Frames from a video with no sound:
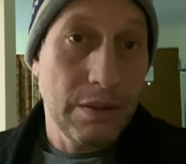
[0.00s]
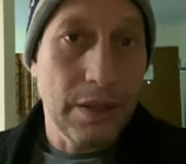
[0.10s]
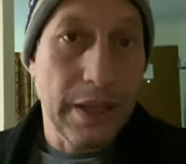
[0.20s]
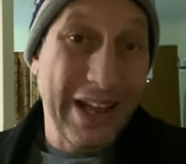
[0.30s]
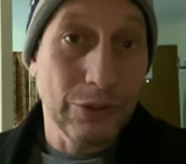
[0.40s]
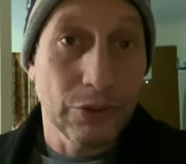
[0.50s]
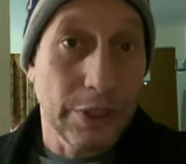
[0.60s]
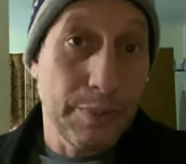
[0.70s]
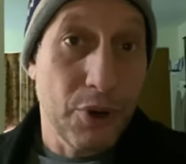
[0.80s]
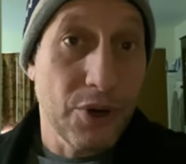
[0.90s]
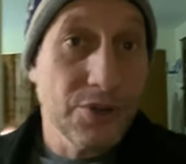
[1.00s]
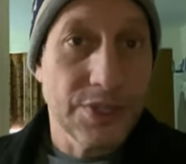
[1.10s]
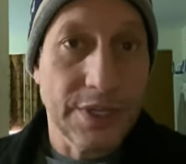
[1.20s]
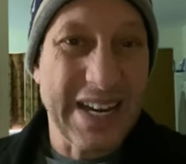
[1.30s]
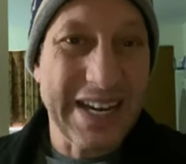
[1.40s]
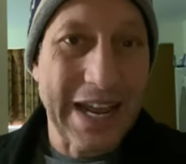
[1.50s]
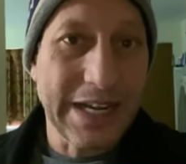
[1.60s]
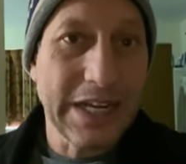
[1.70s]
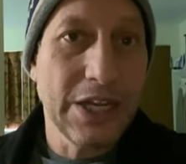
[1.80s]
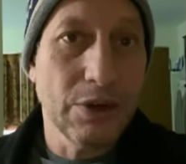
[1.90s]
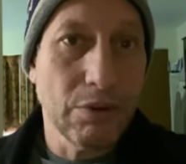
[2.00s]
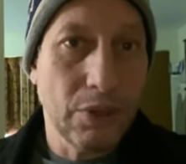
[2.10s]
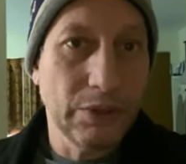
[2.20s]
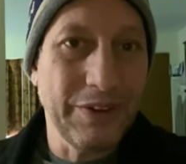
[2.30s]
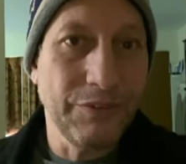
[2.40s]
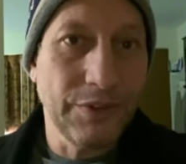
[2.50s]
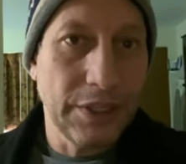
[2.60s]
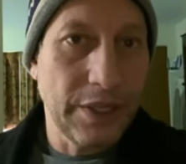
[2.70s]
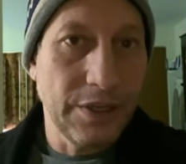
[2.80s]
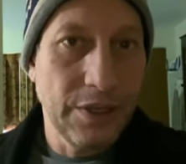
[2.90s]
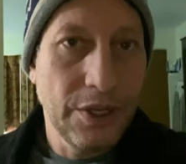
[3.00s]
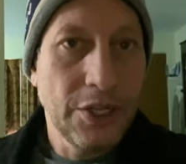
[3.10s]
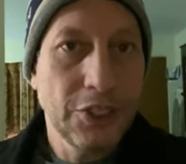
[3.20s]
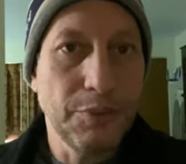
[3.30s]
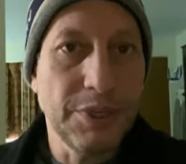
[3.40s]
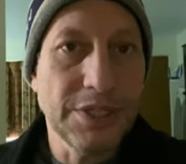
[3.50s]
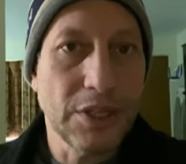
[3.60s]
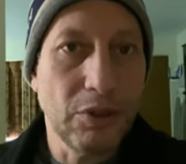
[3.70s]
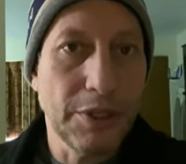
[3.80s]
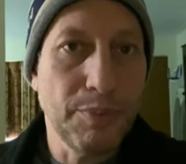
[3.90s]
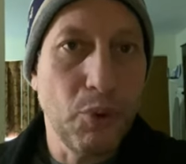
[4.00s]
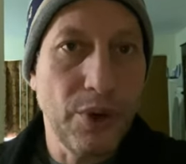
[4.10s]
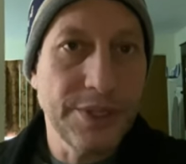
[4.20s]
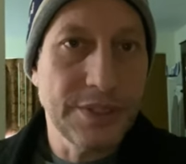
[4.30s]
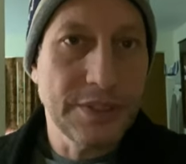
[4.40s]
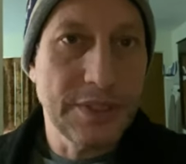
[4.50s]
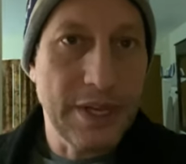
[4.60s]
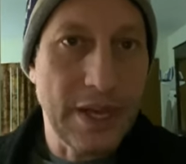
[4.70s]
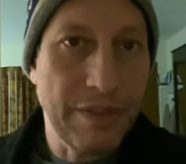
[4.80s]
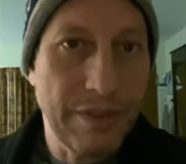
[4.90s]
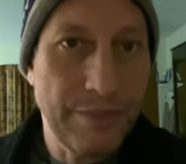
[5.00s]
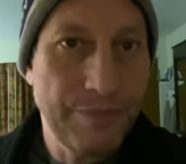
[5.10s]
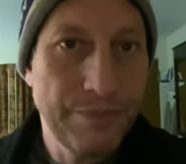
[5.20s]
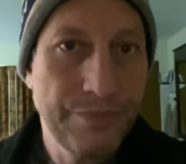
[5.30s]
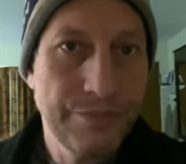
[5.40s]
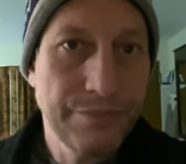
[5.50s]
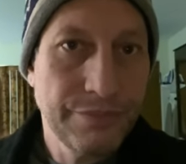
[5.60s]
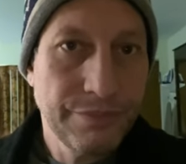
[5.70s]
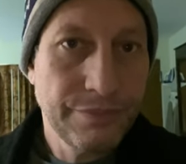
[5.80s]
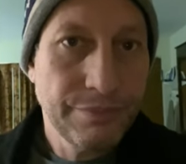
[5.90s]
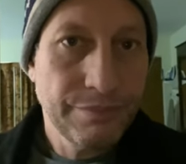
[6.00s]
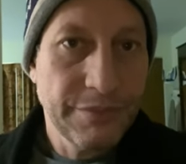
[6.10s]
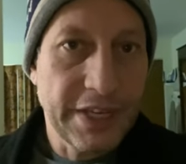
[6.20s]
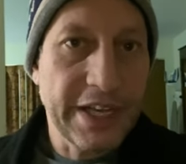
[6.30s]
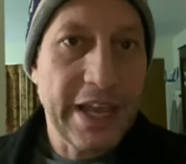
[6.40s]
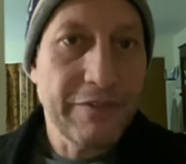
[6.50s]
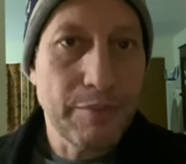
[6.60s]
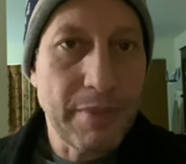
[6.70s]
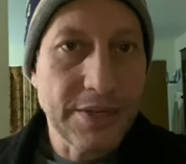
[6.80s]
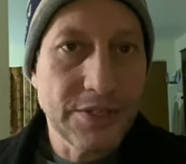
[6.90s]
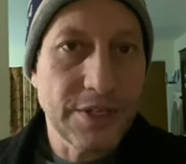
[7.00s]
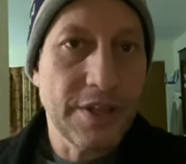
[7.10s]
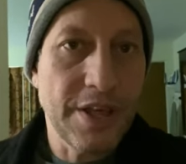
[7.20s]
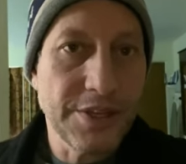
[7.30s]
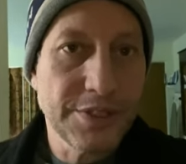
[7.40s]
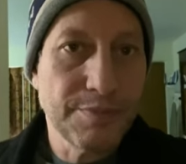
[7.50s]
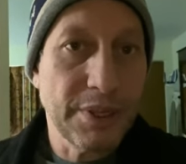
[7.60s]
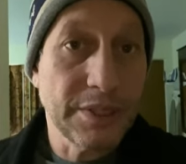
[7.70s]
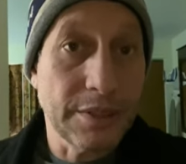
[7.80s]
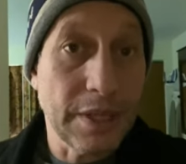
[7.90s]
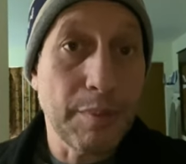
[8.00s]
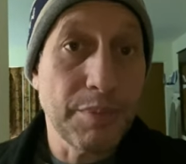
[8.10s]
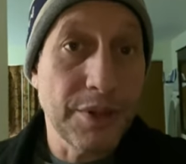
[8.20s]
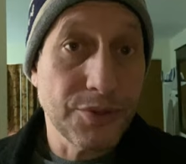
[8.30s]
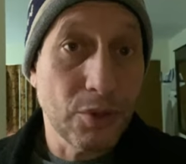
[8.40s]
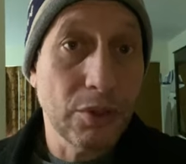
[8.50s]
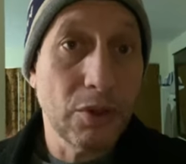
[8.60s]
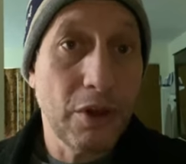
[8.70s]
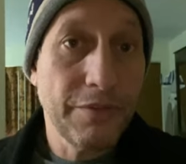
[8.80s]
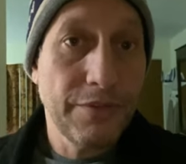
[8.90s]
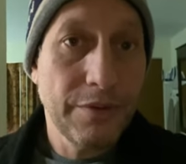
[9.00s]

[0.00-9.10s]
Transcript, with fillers: an elderly person, a 90 year old invalid, to be slowly poisoned to death and I haven't mentioned this, but to top this all off,